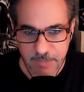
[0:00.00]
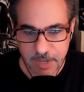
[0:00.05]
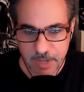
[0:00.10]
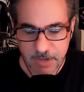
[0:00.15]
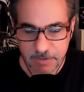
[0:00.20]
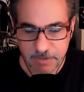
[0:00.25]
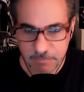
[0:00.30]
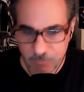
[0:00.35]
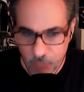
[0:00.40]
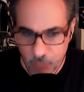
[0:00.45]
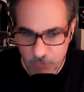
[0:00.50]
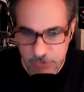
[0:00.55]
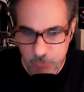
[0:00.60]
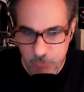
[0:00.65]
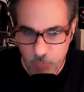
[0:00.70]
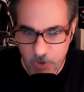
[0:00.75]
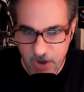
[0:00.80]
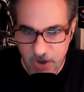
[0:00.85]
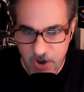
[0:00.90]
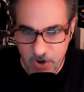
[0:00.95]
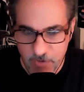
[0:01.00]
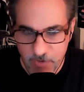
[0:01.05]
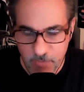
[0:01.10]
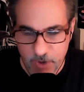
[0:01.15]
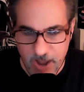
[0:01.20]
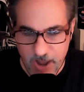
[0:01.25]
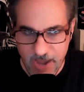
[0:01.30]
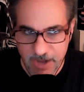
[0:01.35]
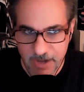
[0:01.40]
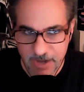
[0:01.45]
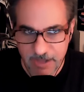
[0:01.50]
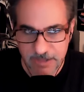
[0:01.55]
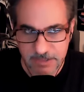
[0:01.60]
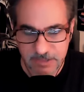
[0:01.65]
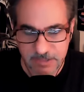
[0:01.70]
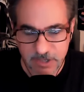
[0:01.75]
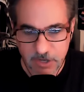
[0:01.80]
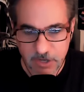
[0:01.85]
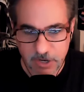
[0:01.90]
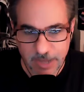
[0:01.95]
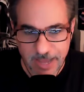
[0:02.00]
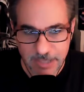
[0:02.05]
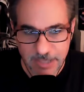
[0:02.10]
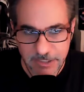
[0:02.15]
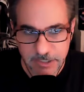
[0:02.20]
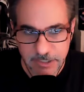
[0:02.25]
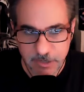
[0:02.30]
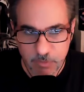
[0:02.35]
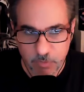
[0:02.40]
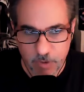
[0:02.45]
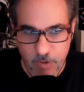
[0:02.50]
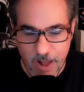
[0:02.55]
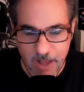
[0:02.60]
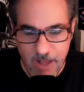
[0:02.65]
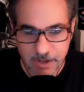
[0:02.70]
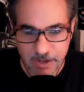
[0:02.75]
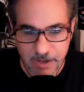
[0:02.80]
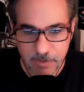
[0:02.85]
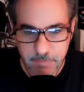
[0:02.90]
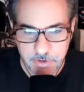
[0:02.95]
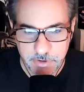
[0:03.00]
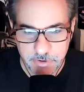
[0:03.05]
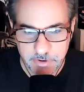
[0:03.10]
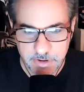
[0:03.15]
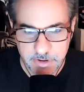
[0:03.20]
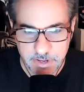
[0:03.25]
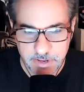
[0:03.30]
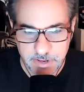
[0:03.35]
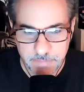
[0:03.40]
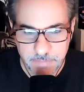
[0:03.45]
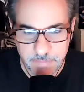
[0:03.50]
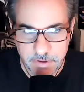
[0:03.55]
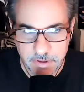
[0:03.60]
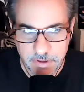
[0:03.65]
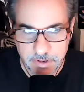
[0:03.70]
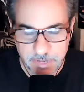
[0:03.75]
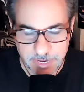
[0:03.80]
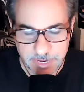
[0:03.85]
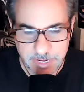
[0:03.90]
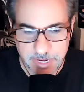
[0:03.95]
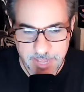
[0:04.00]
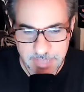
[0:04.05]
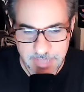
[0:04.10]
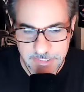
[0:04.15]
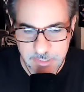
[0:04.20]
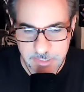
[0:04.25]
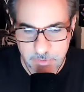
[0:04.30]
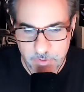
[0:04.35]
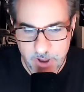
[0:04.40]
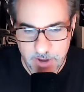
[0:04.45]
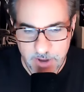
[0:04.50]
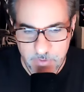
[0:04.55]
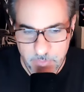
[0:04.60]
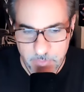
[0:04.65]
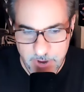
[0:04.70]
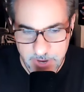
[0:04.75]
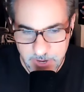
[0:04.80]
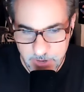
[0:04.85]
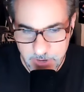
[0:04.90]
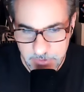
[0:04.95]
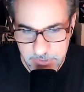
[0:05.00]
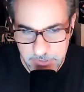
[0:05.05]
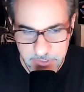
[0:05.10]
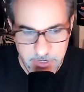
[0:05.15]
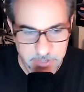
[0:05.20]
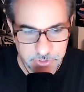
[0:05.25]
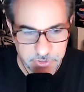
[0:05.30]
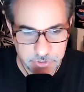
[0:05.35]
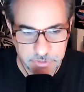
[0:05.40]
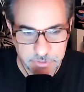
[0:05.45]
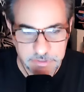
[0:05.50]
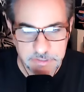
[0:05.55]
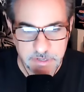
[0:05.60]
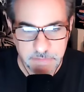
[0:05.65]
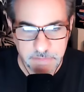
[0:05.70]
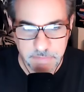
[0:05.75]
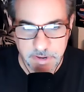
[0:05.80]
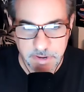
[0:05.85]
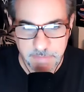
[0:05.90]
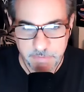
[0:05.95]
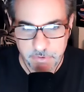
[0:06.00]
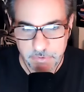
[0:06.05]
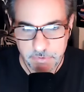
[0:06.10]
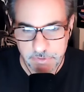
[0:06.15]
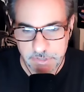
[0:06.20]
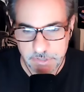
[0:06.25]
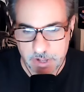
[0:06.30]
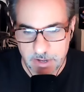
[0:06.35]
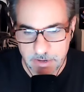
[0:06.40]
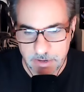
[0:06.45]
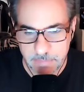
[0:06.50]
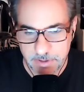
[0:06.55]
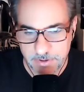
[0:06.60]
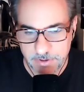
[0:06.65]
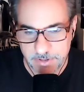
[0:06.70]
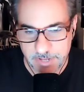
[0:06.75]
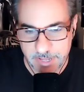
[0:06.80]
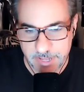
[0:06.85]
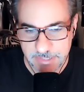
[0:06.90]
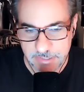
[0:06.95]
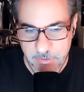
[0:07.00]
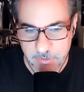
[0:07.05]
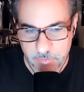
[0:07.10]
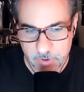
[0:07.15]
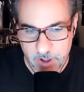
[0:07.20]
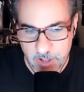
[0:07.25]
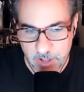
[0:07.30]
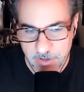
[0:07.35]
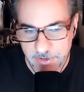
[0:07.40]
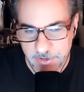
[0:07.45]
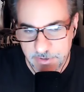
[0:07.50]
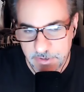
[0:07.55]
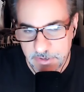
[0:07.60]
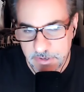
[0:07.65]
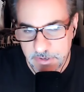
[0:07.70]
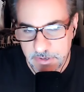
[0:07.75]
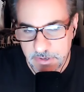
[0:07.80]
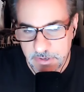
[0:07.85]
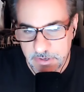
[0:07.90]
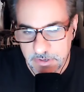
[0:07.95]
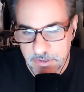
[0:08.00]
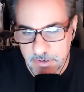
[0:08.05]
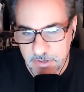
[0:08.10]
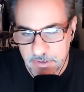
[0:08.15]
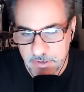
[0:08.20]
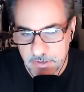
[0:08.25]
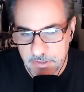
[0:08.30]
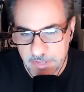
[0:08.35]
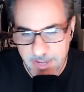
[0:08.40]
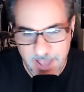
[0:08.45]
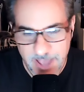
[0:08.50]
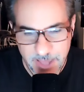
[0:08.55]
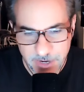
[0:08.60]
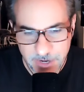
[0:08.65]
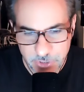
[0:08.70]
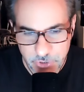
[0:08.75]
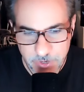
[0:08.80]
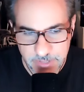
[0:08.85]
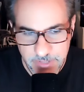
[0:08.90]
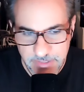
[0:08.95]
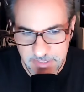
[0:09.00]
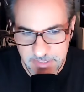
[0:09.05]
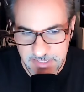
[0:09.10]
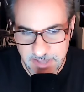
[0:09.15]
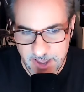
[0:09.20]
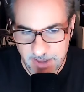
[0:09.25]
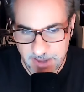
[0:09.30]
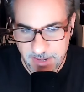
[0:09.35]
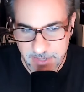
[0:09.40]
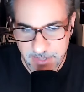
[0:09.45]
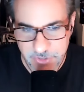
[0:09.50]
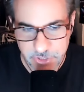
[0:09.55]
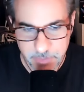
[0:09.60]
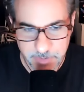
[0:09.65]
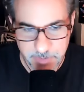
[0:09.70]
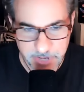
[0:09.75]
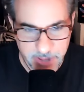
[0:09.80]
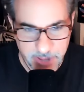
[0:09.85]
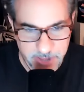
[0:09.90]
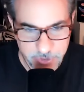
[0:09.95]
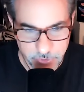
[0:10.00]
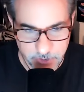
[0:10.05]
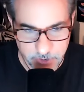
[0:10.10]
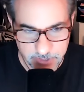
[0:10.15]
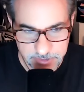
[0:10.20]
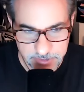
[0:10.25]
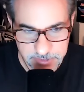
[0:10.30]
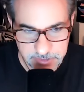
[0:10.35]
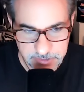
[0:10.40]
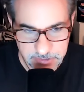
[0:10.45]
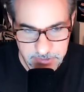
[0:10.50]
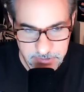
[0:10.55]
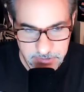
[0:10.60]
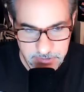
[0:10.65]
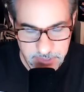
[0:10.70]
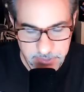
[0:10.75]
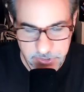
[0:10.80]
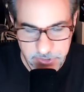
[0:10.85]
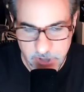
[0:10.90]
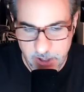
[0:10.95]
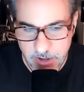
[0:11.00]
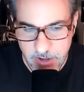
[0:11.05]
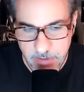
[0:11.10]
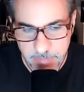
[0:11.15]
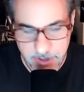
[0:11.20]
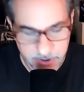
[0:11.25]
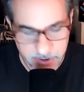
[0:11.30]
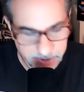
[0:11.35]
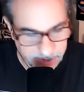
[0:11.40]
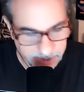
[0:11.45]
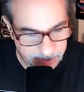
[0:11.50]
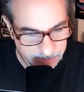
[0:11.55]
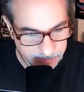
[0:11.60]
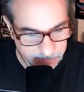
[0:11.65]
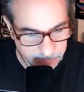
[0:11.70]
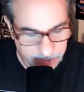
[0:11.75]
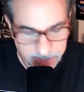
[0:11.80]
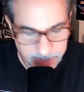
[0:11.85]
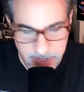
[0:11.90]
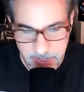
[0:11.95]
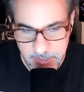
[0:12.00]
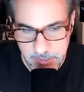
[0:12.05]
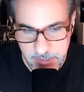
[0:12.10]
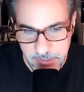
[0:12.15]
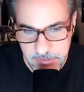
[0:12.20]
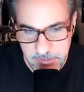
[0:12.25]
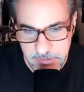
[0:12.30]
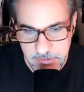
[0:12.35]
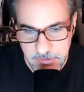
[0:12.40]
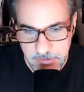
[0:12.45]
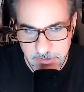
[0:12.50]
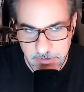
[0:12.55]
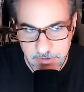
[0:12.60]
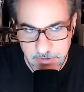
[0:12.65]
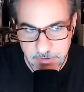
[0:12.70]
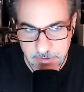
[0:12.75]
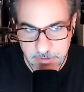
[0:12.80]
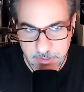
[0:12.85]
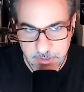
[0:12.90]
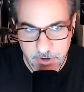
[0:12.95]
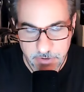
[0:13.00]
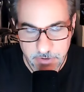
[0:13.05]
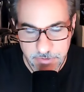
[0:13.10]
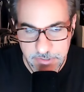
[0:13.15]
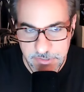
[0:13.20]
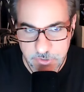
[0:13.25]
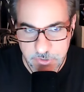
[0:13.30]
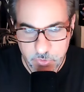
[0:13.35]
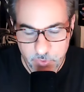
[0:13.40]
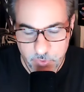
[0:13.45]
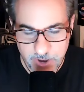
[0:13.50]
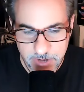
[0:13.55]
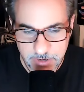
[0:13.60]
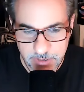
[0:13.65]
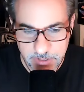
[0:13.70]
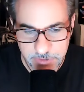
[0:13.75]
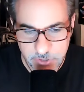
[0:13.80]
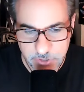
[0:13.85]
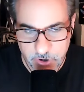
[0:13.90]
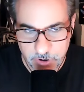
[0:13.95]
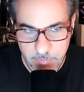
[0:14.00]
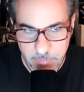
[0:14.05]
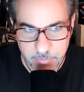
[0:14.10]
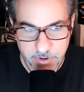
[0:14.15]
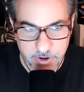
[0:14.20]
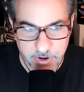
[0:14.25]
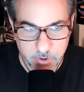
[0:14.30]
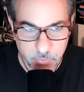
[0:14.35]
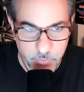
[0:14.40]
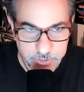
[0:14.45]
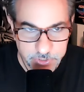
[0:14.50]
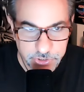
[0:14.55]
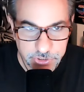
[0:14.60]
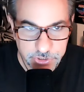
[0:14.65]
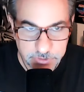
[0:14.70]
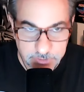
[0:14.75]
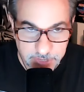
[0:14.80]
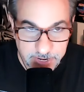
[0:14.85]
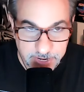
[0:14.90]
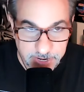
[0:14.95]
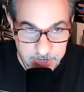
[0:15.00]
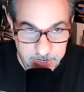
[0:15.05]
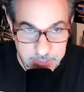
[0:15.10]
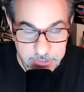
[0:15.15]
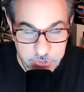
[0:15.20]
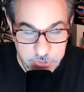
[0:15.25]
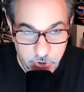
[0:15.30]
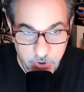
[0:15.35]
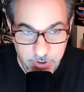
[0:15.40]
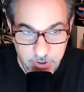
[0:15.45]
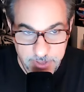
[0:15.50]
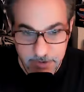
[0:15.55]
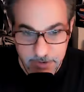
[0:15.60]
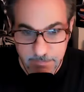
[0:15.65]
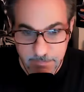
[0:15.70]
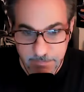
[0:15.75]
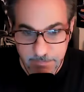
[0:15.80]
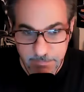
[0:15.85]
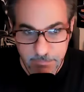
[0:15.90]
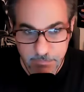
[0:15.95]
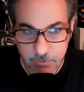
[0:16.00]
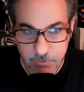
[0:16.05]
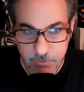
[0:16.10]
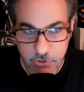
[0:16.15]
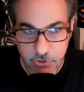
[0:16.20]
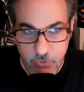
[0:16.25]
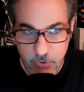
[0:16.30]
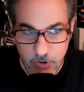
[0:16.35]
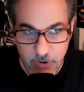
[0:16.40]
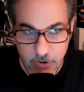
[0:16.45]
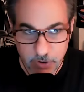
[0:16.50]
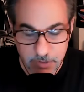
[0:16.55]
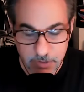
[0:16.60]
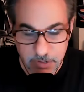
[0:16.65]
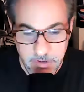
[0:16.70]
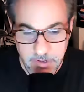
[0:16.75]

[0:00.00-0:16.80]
And what's weird, right, is the classic rock community, like classic rock radio stations and people who talk about classic rock, they kind of treat this guy like Jimi Hendrix. They talk about him like he's, you know, this great guitar player, which he is good for sure.